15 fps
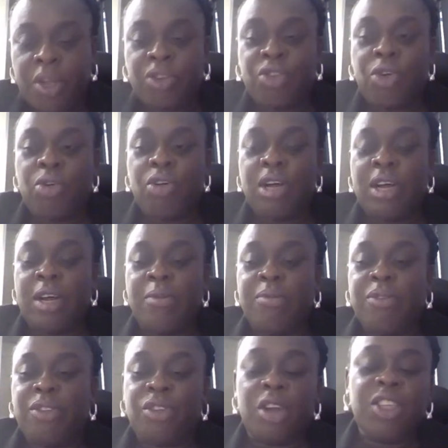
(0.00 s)
So
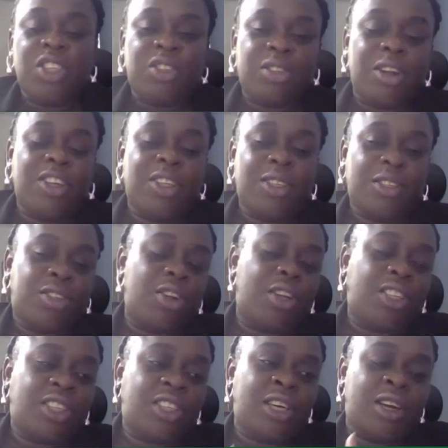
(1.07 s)

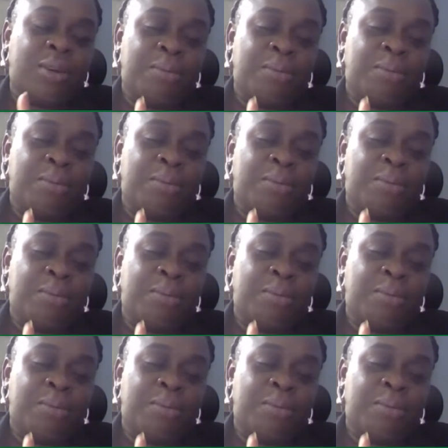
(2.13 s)
such